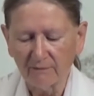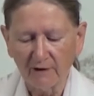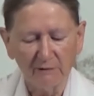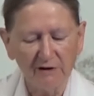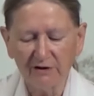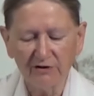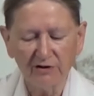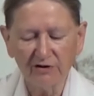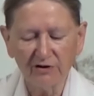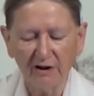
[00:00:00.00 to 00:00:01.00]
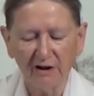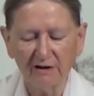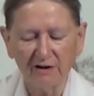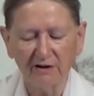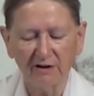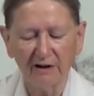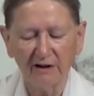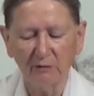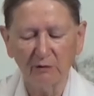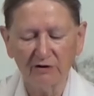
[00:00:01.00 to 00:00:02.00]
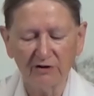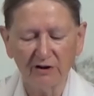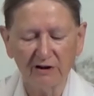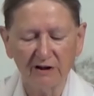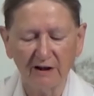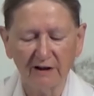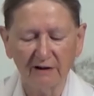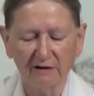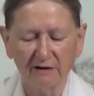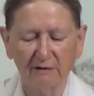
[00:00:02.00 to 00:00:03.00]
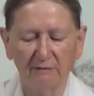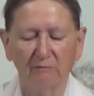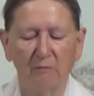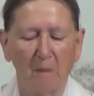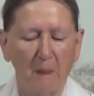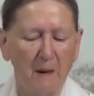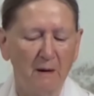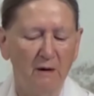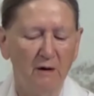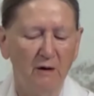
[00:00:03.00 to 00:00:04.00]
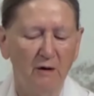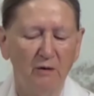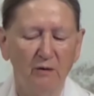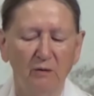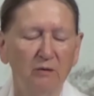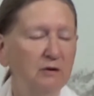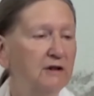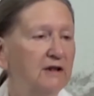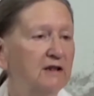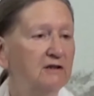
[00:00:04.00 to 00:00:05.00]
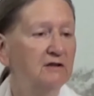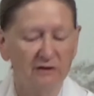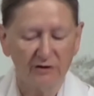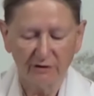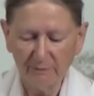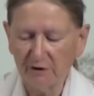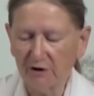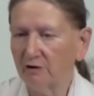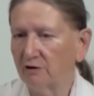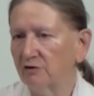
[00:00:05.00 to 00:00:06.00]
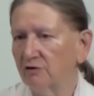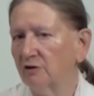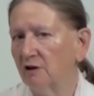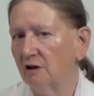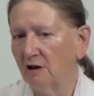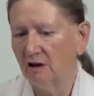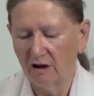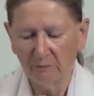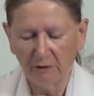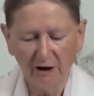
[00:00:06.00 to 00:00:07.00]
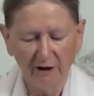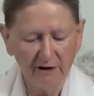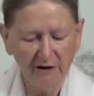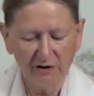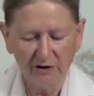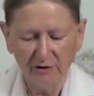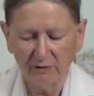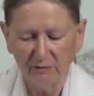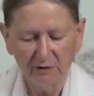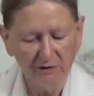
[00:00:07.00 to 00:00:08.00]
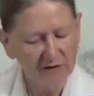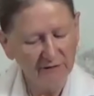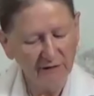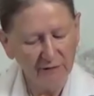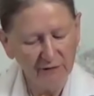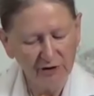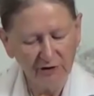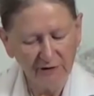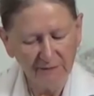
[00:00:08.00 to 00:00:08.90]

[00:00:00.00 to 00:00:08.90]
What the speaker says: This doesn't enter anyone's intellect. All the scriptures apply to devotion,